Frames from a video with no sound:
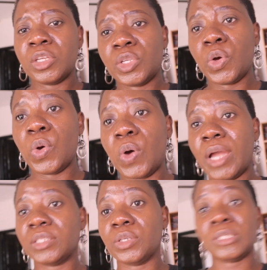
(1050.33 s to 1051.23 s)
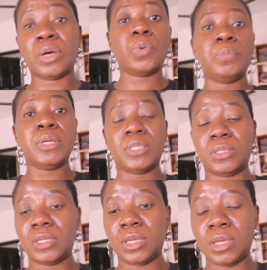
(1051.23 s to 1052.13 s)
So I thought I will meet
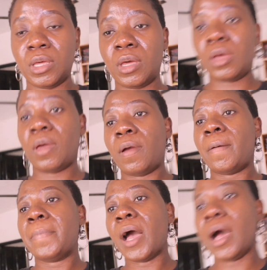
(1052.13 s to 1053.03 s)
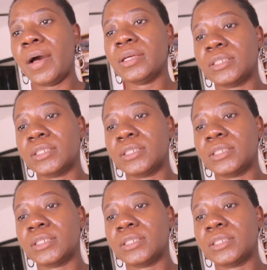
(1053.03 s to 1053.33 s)
power